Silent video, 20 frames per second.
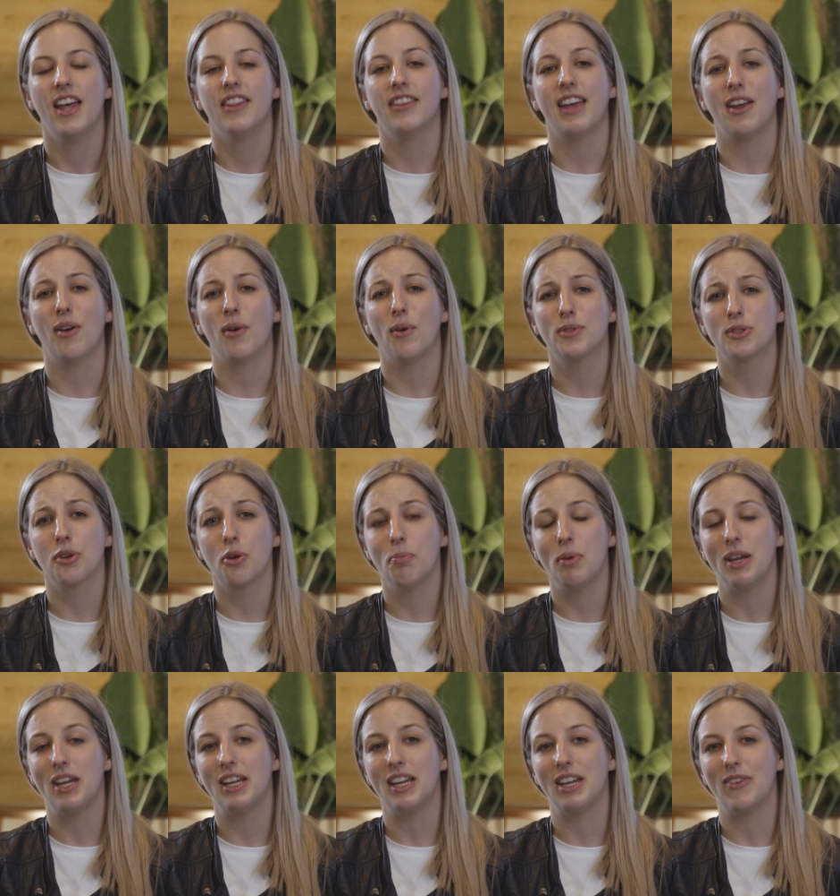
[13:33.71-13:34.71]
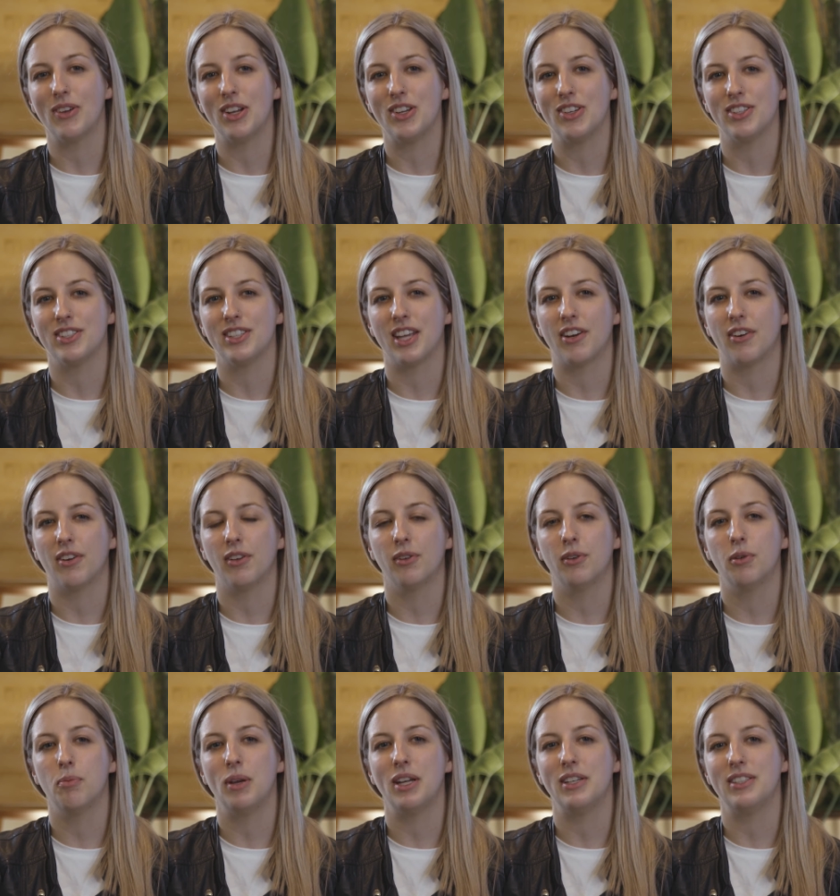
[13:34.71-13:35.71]
They also pick images that are a
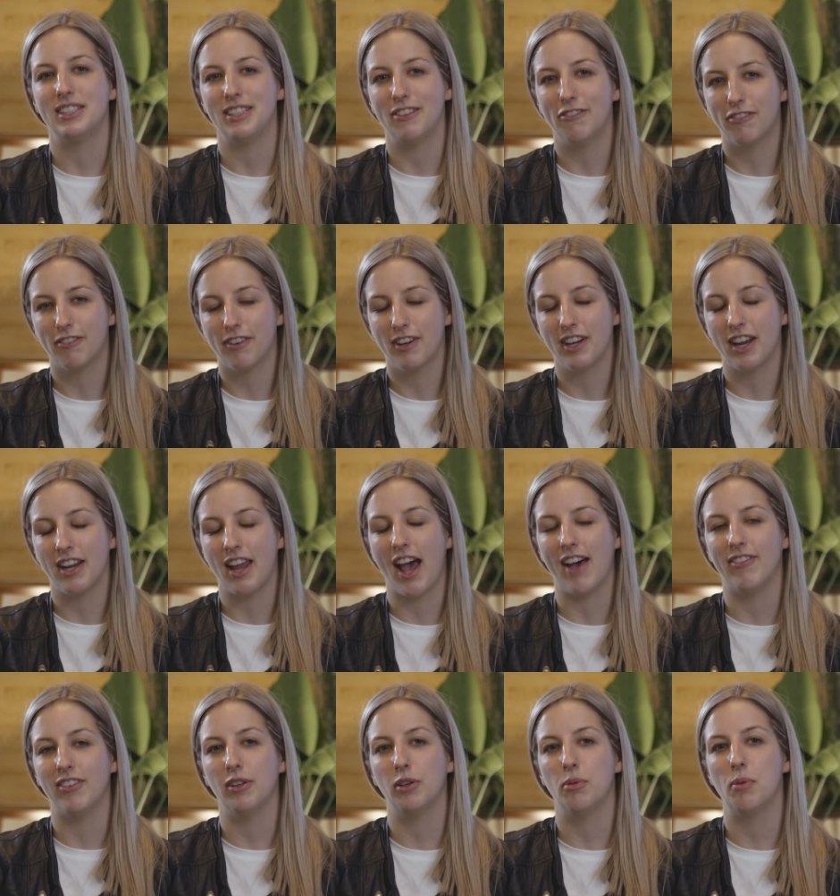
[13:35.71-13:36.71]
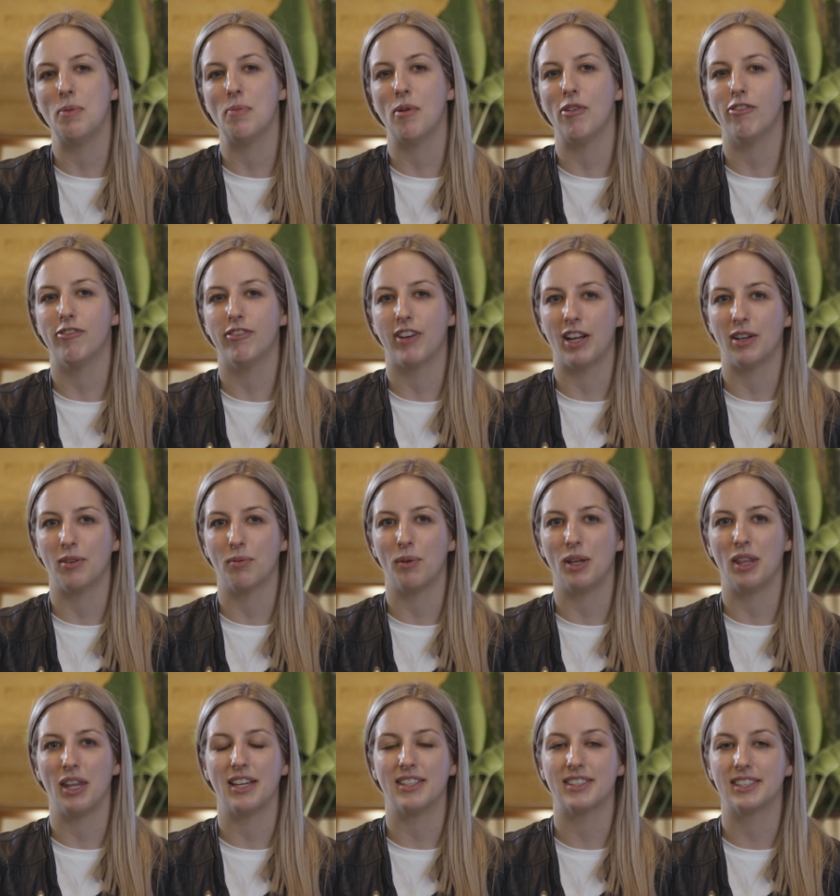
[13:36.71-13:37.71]
little bit different and have a little bit more fun
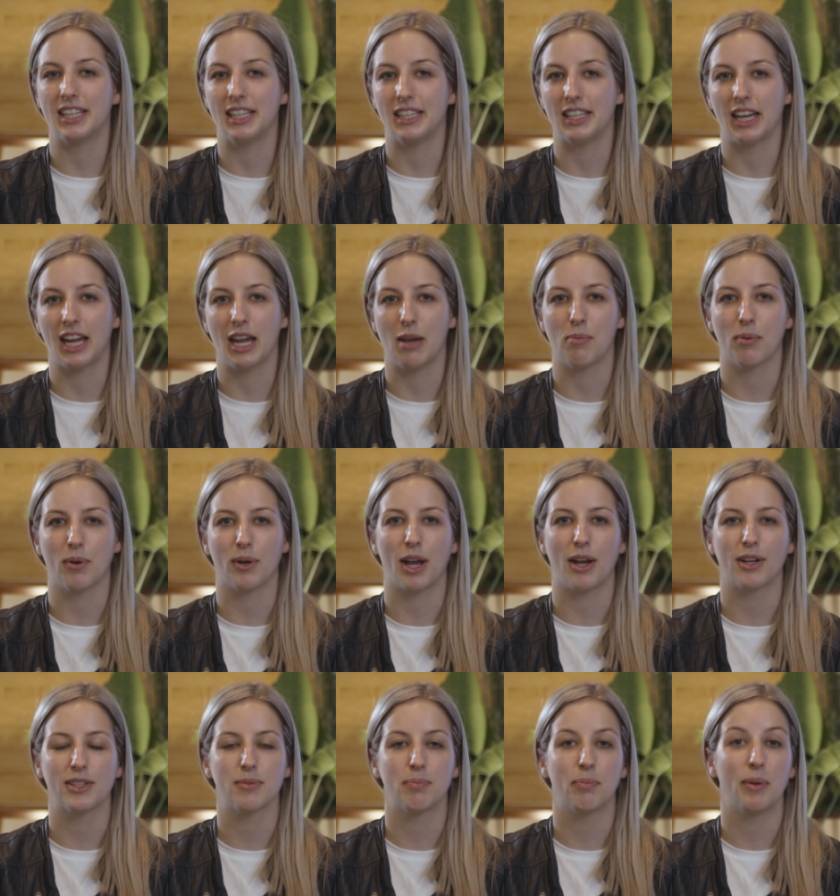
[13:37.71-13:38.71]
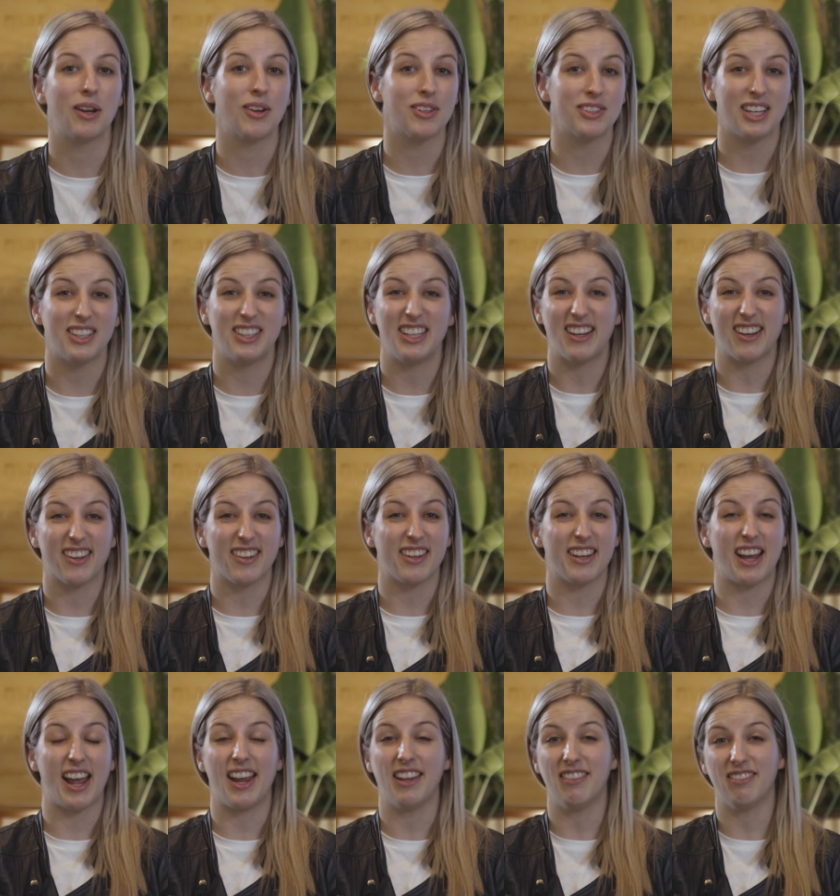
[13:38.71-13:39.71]
with their skincare products, because at the end of the
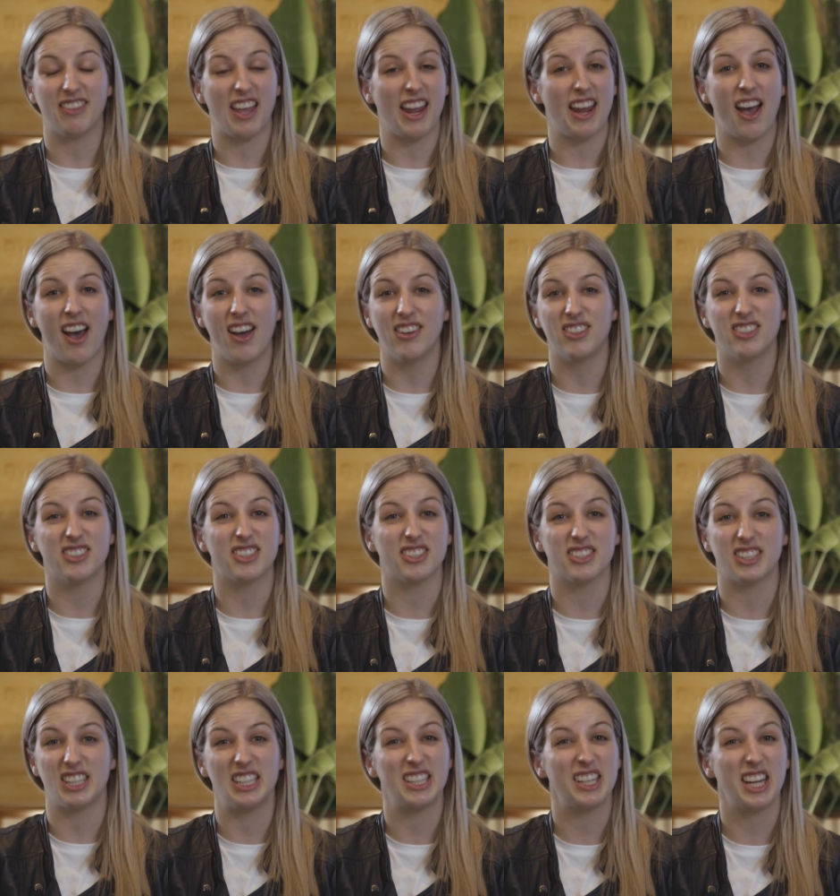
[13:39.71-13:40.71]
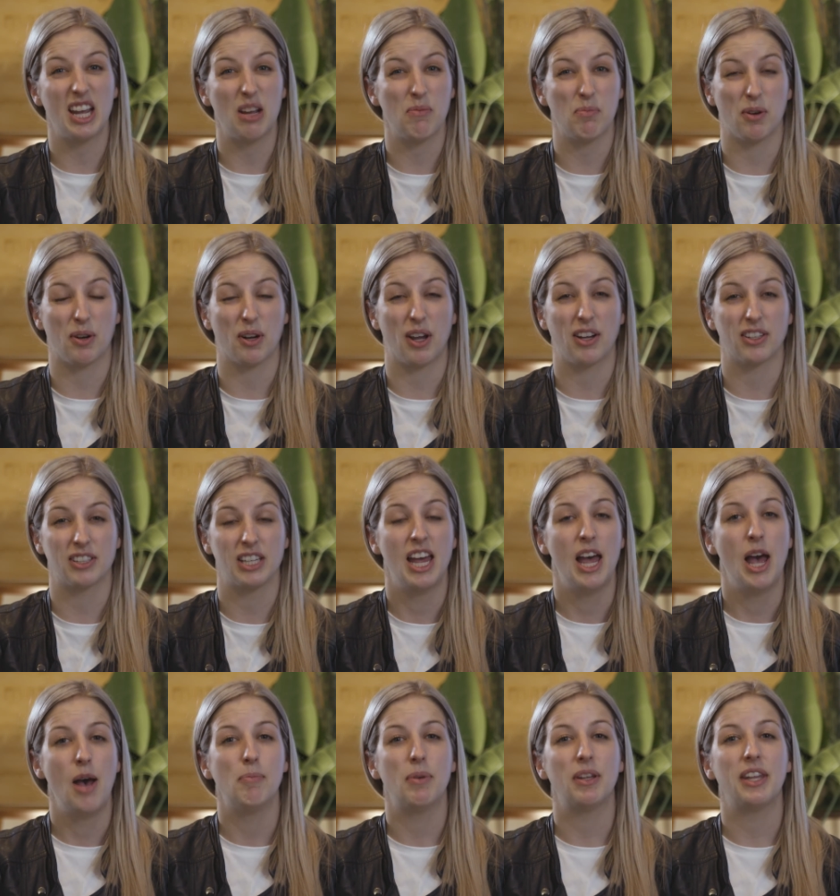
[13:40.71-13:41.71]
day, they are just a skincare product,
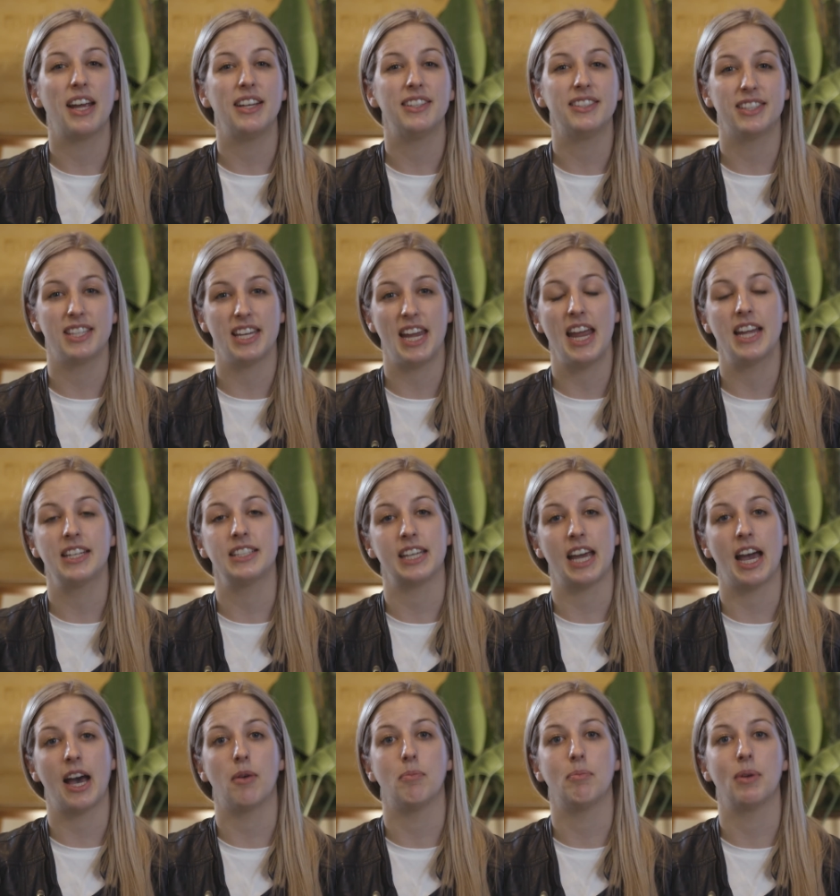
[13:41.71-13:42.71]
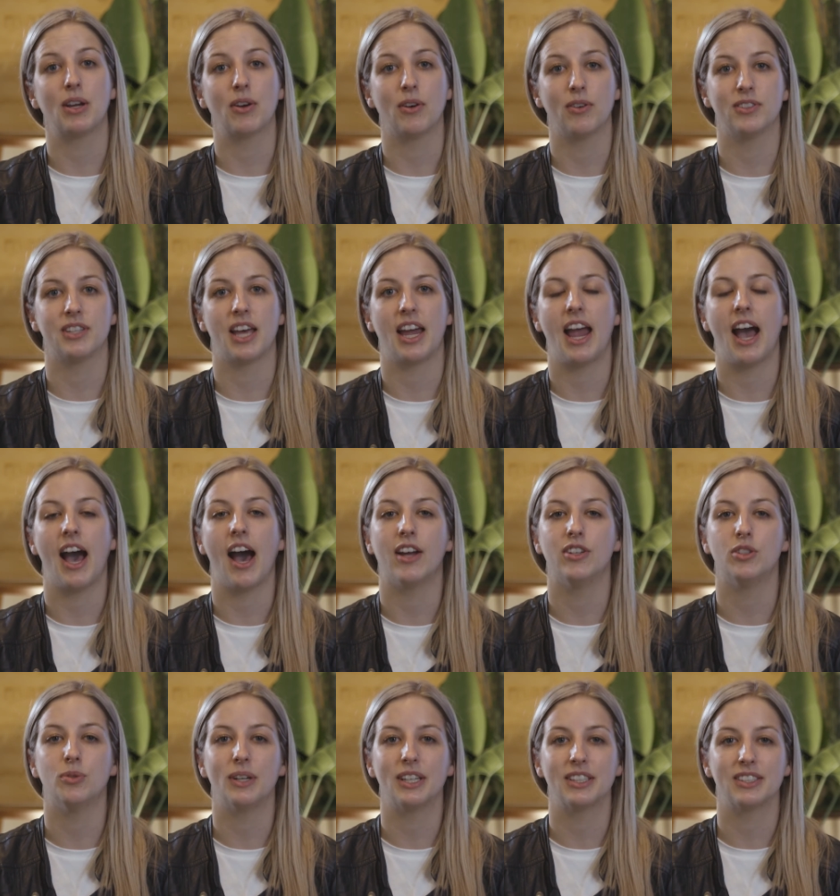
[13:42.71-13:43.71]
but they stand out because they are
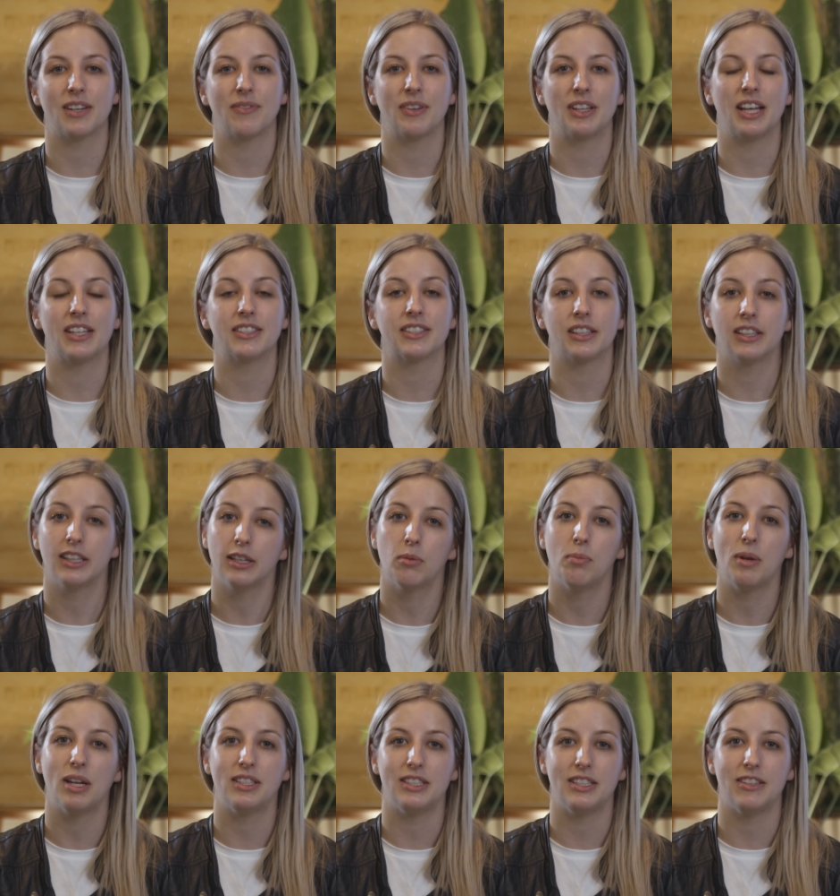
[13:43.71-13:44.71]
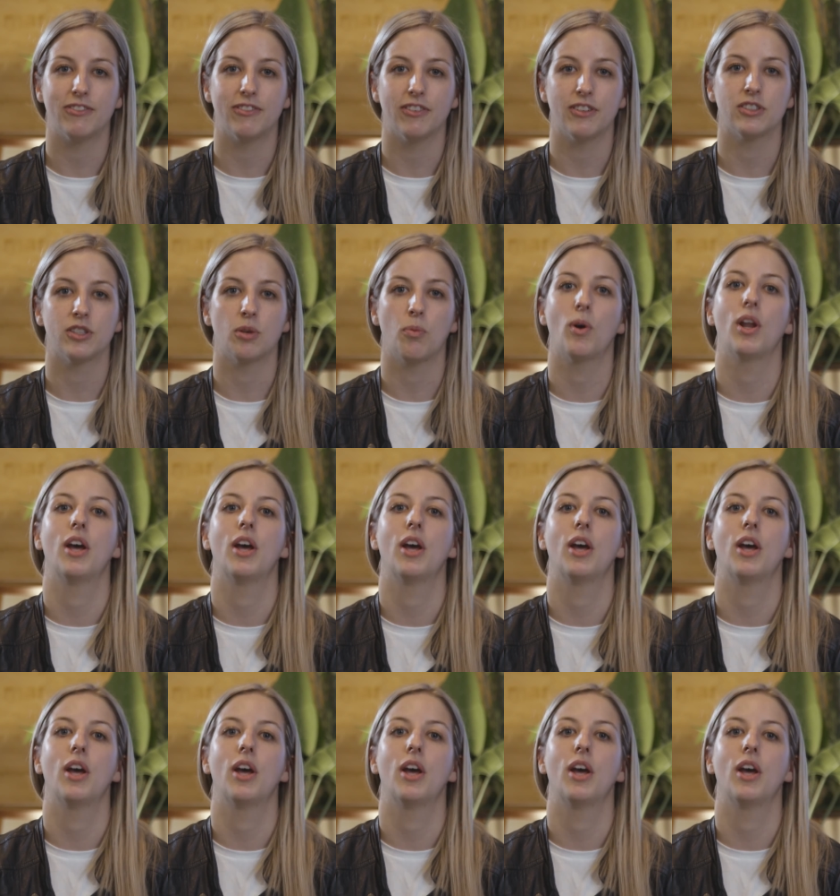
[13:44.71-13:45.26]
doing something that's a little bit different to